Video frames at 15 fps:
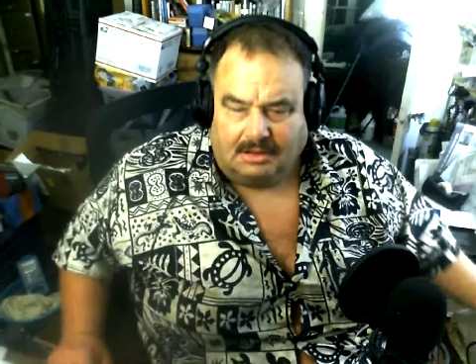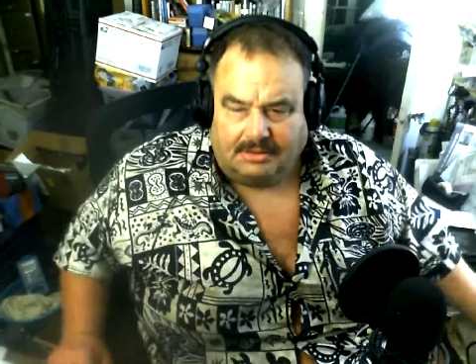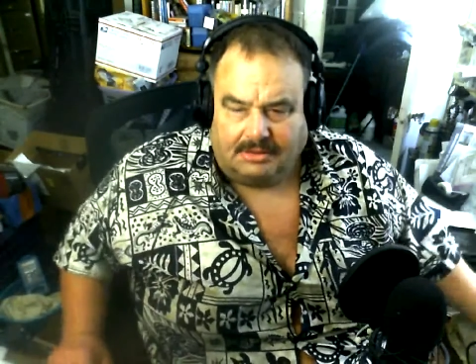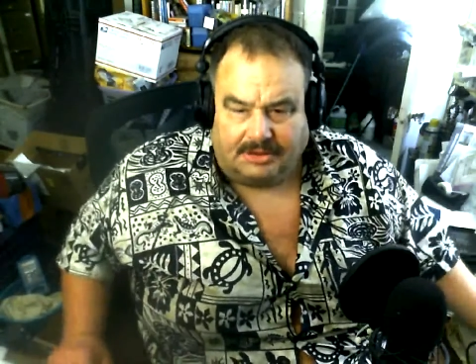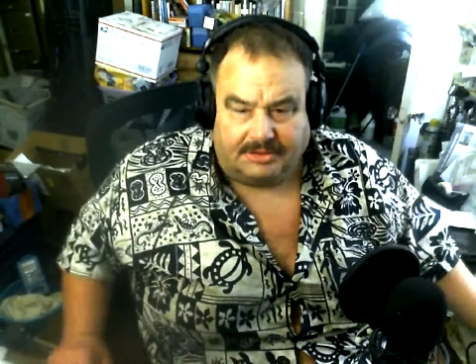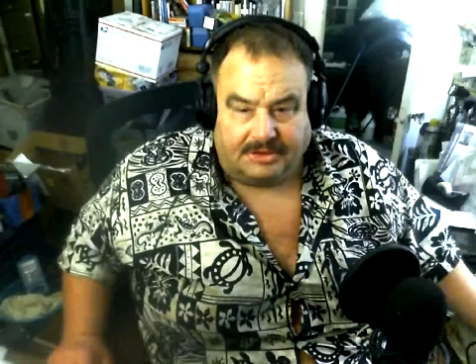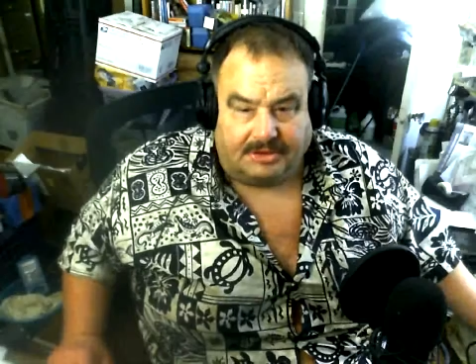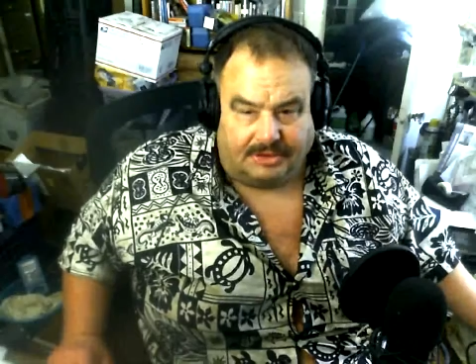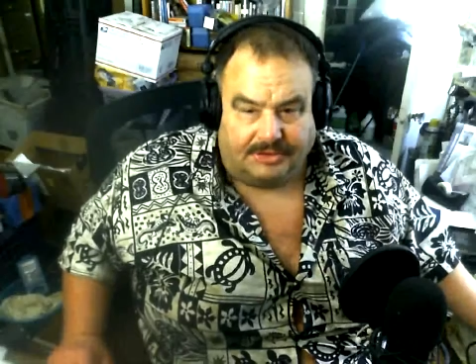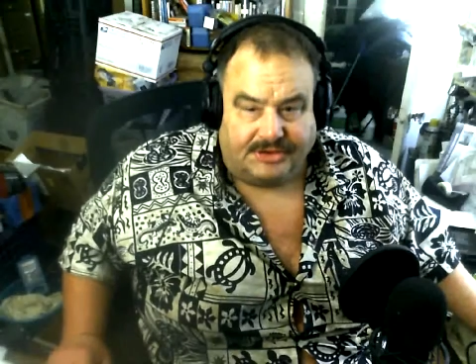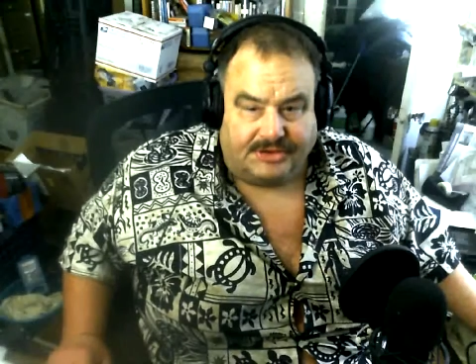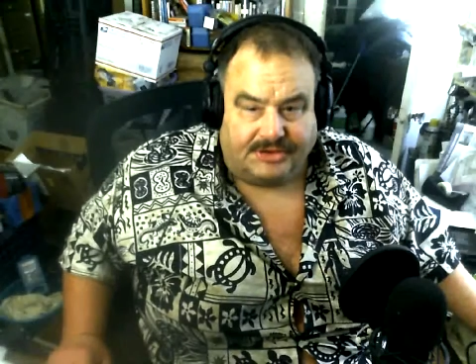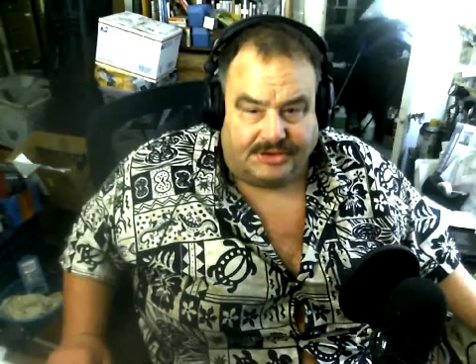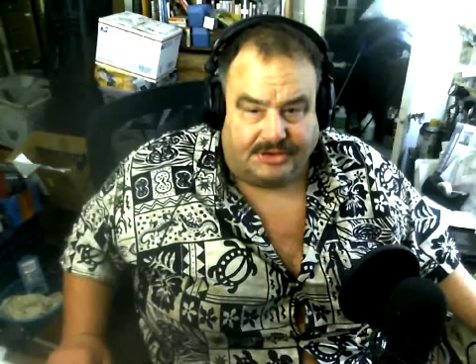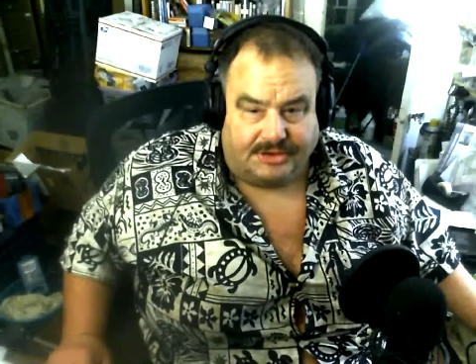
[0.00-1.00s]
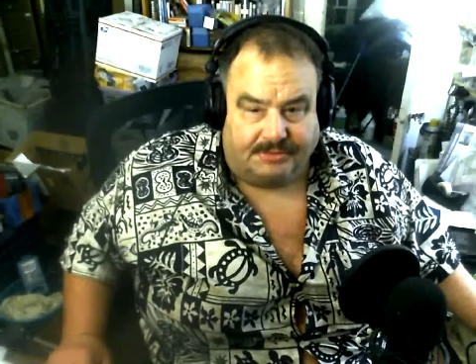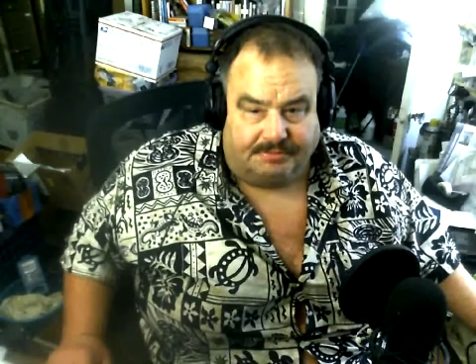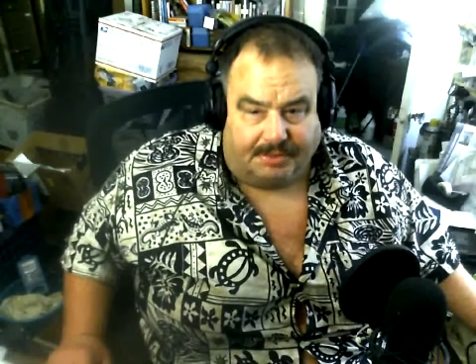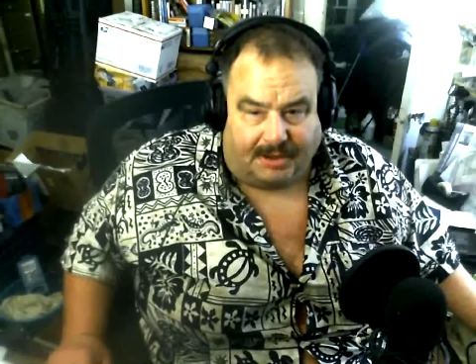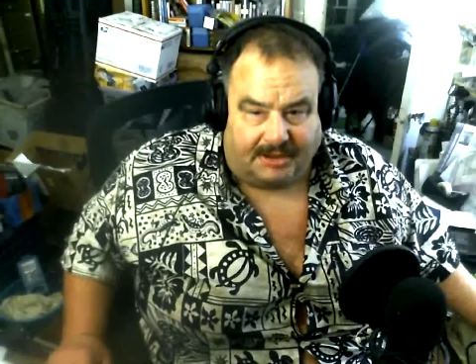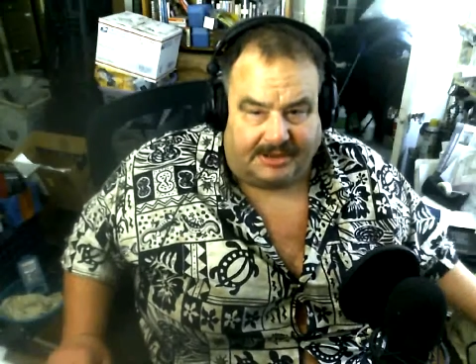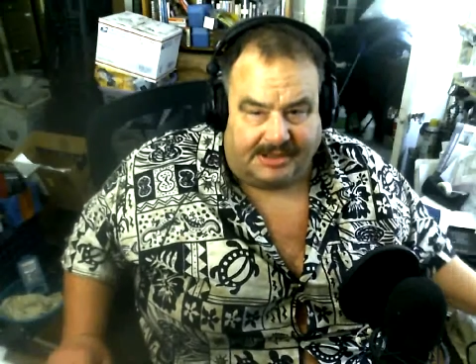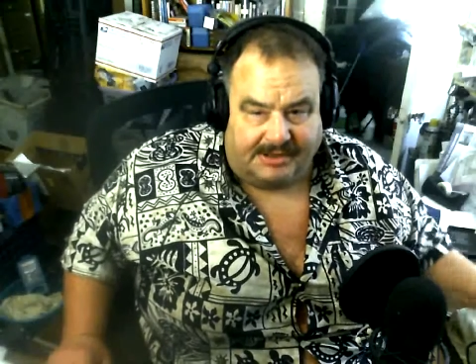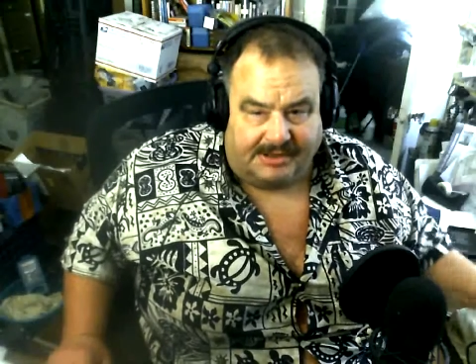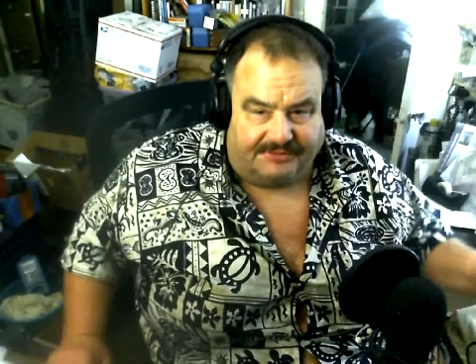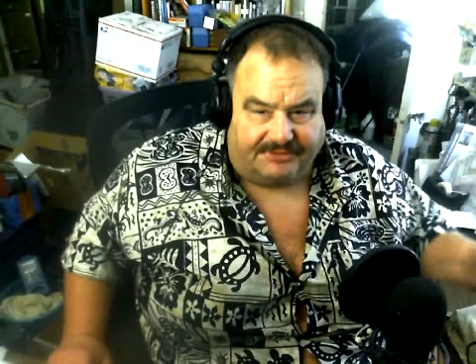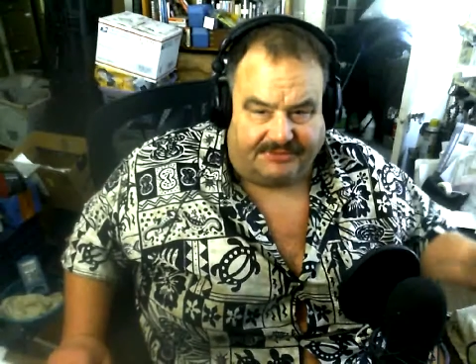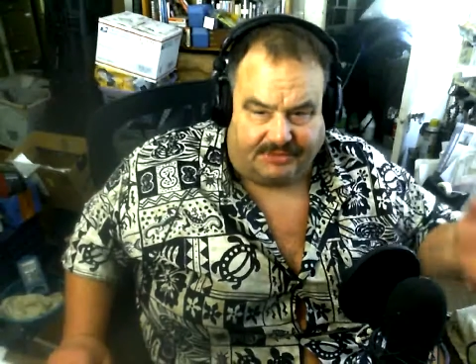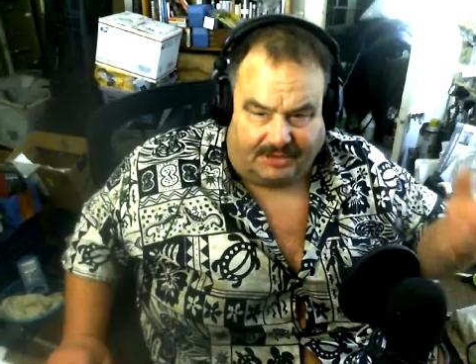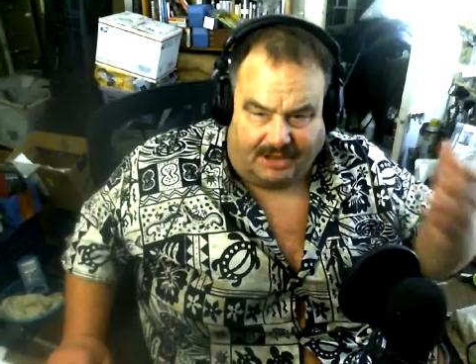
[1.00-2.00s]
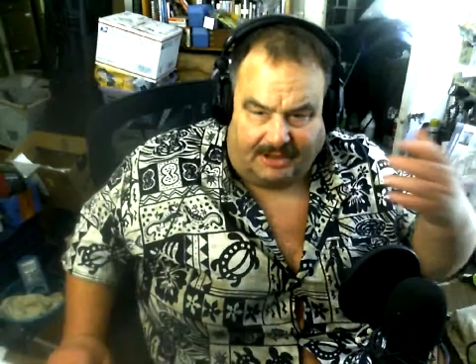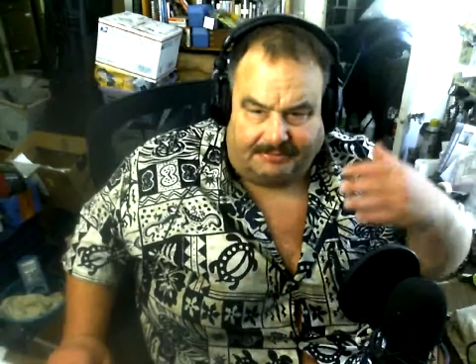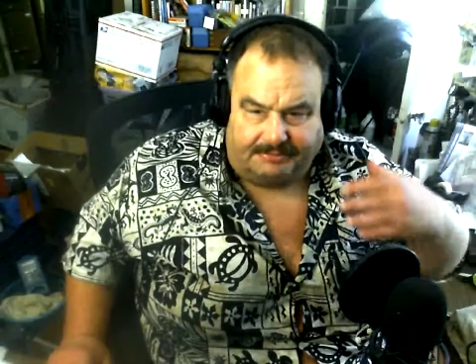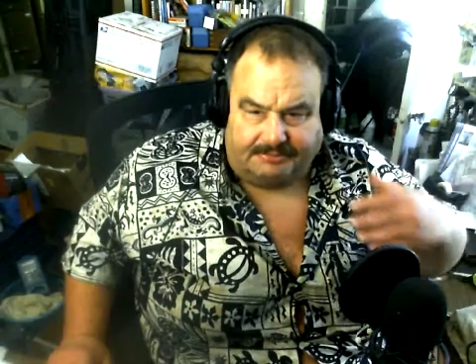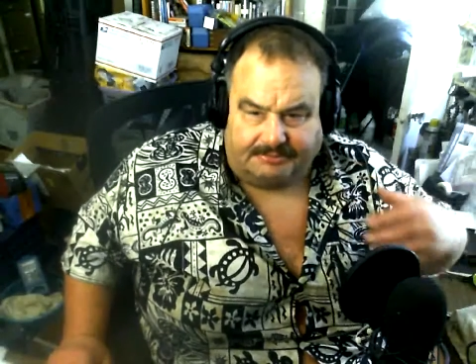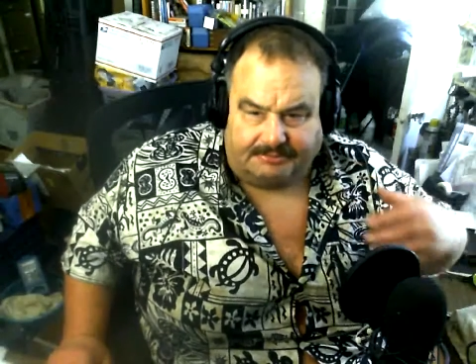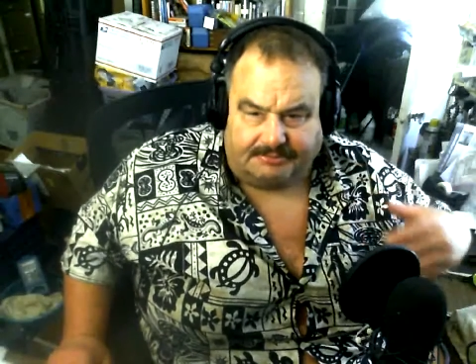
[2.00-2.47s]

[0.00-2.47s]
They're the Looney Tune Party of Trump.